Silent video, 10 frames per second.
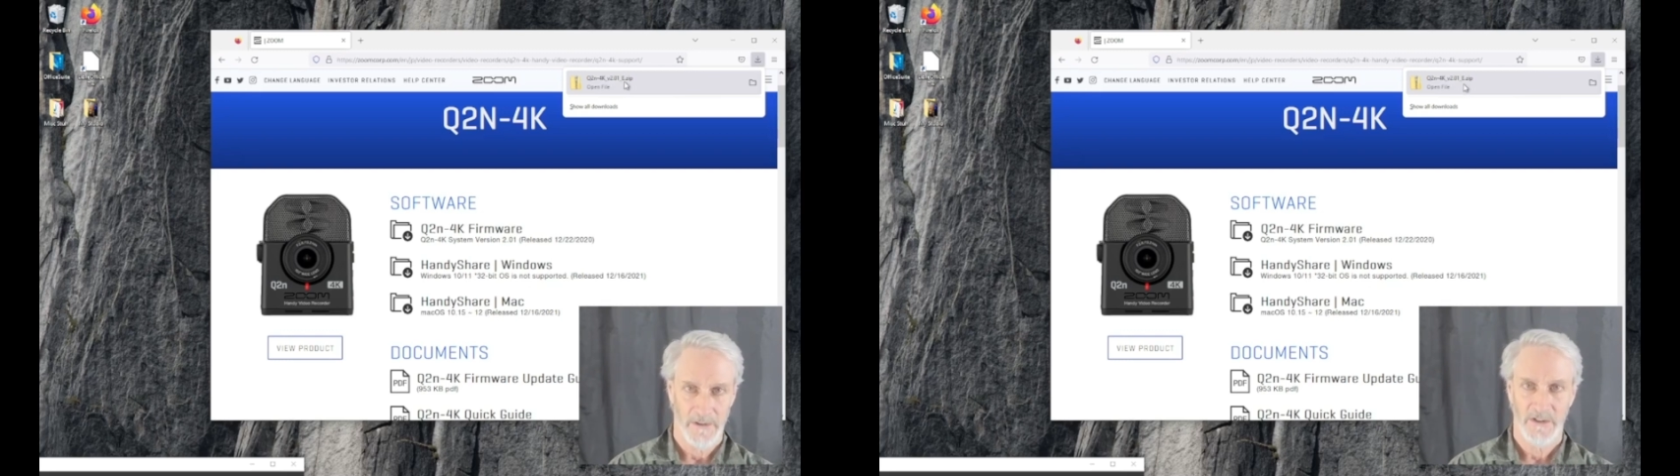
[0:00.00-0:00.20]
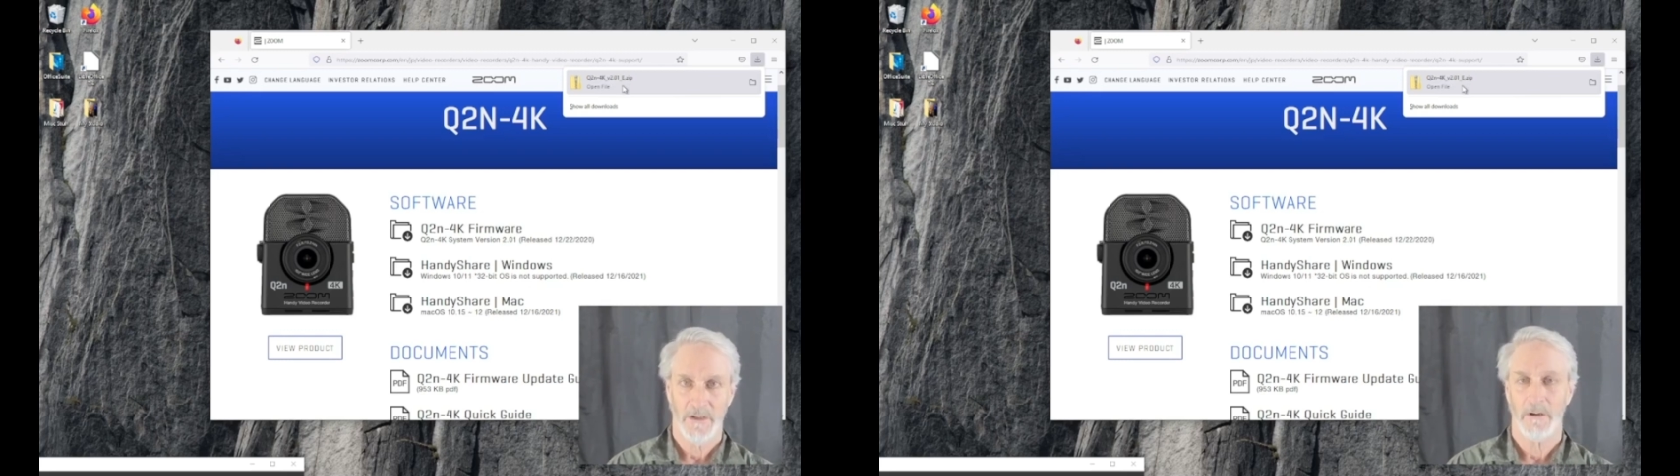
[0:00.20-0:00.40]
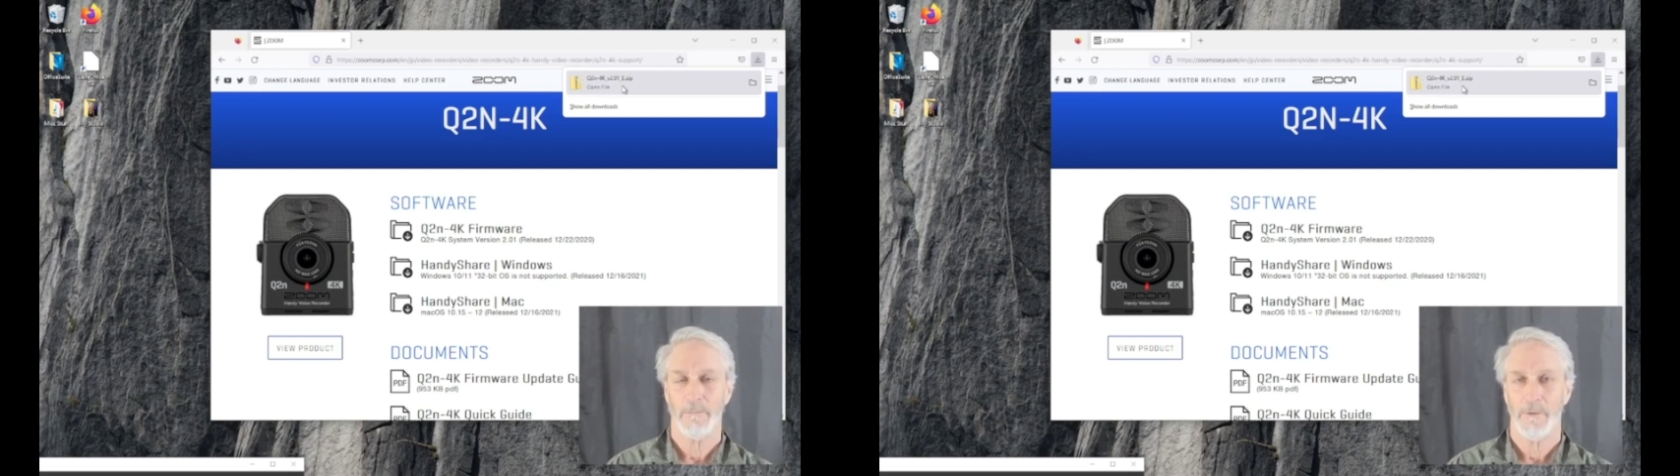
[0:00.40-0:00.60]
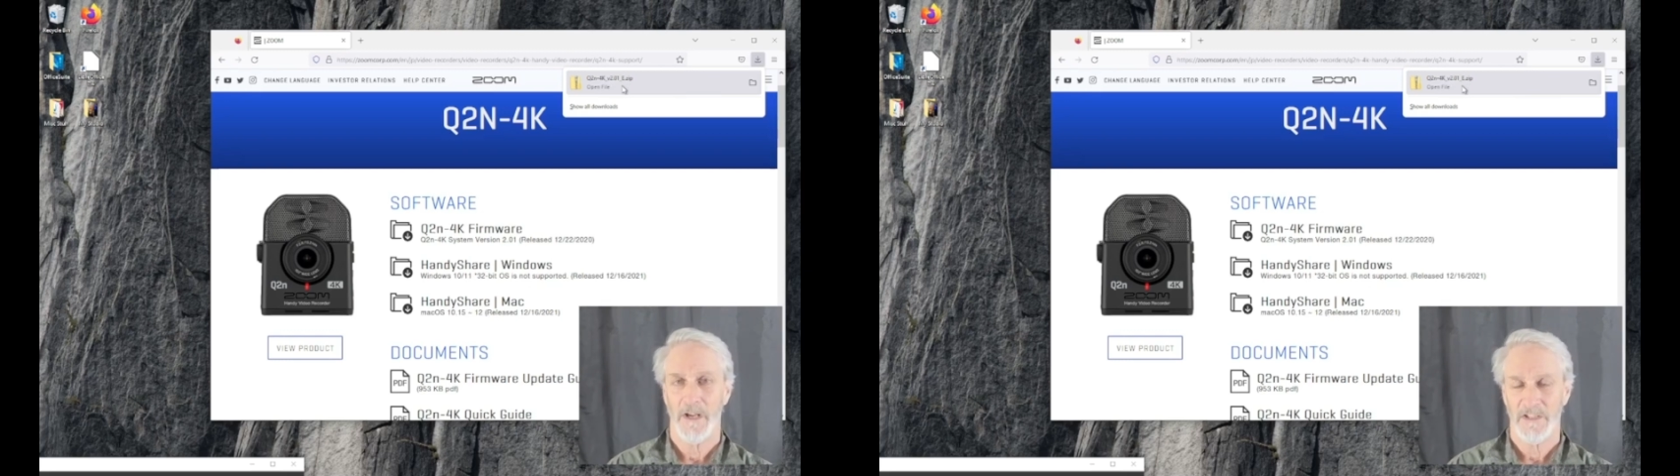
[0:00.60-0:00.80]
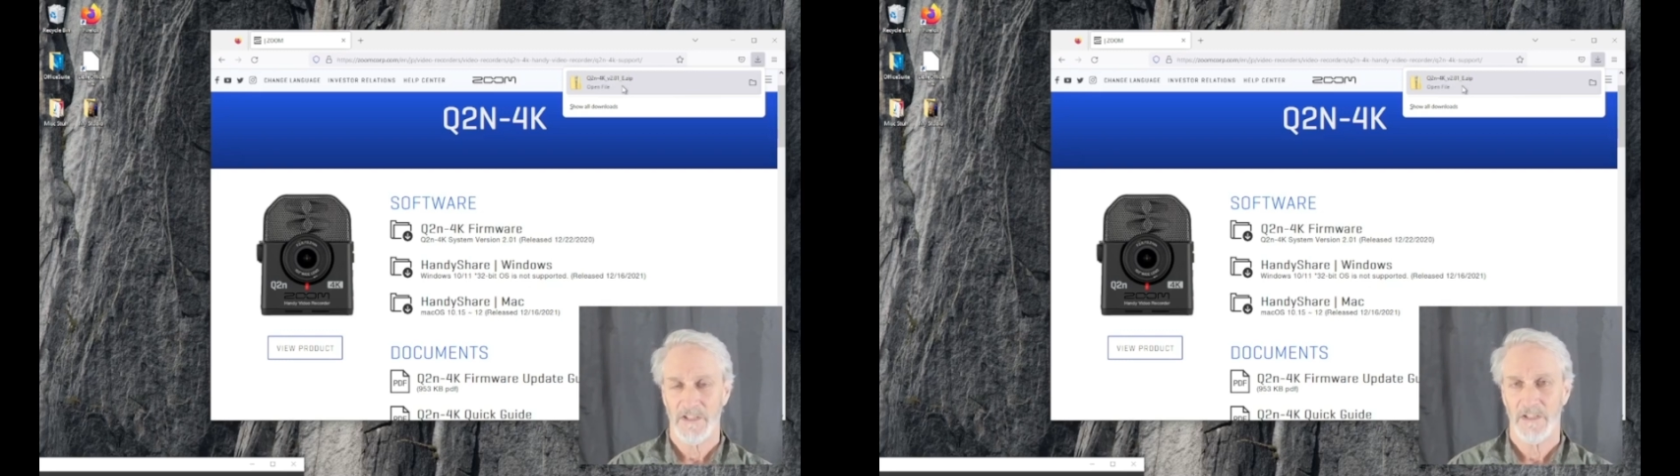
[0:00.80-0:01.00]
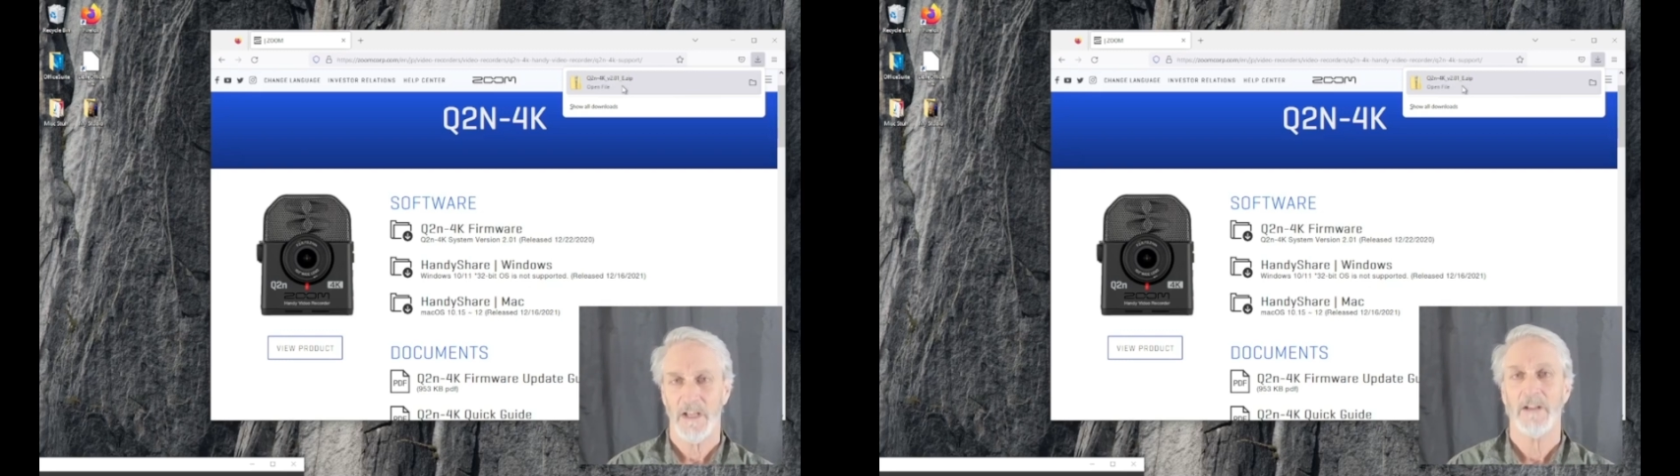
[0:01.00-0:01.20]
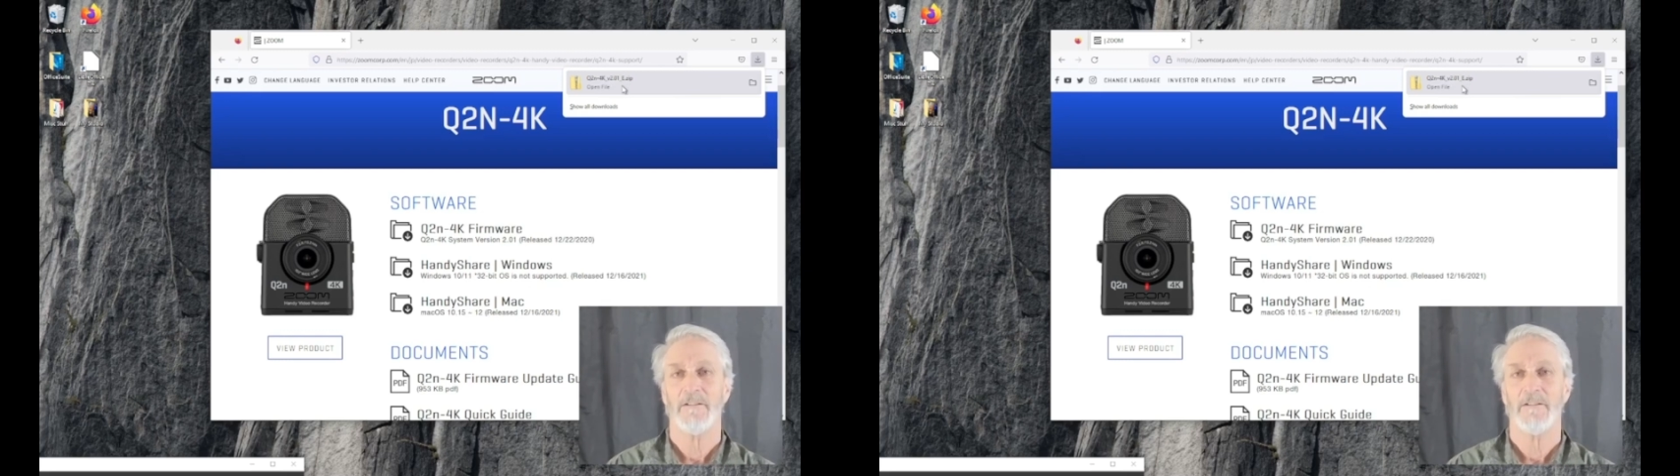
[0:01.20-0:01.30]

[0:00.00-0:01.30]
It's a compressed